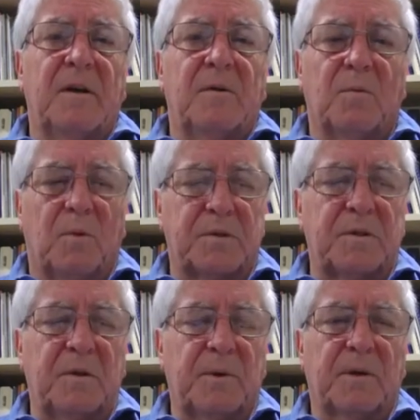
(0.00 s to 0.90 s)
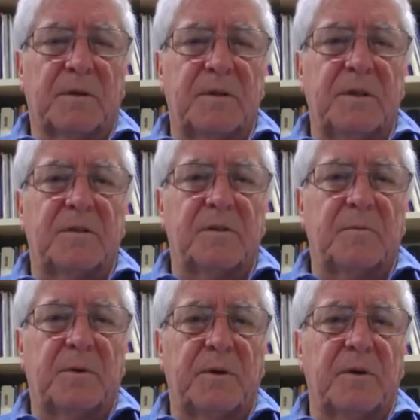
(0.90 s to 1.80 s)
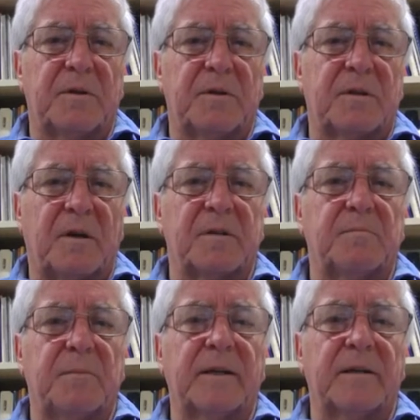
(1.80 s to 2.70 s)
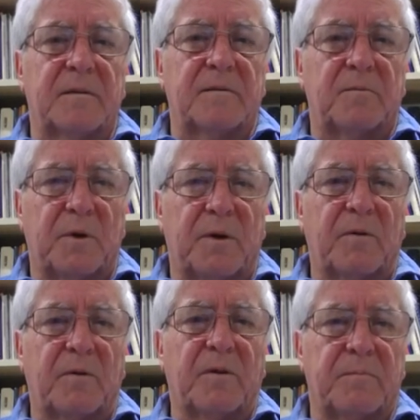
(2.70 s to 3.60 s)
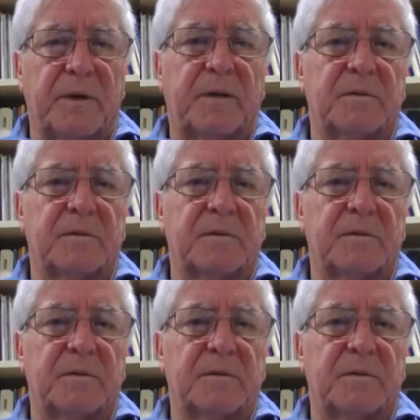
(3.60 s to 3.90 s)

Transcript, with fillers: was the ability to produce those magnet rare earth metals,